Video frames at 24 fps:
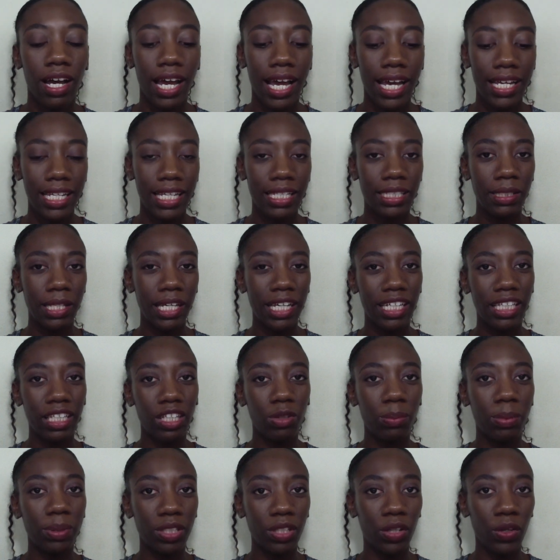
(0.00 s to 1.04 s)
and then take a
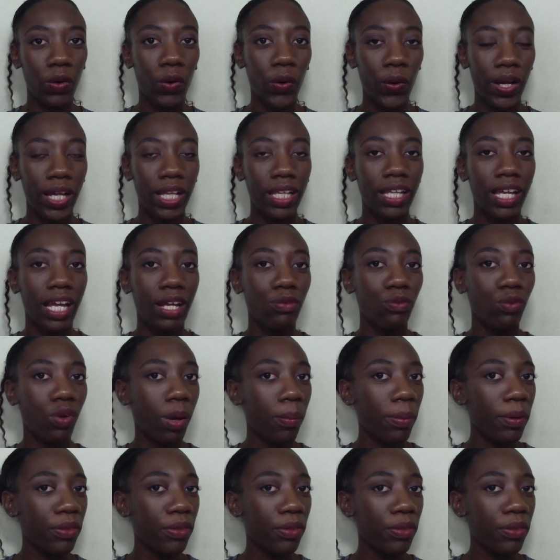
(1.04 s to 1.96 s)
little bit of oil and rub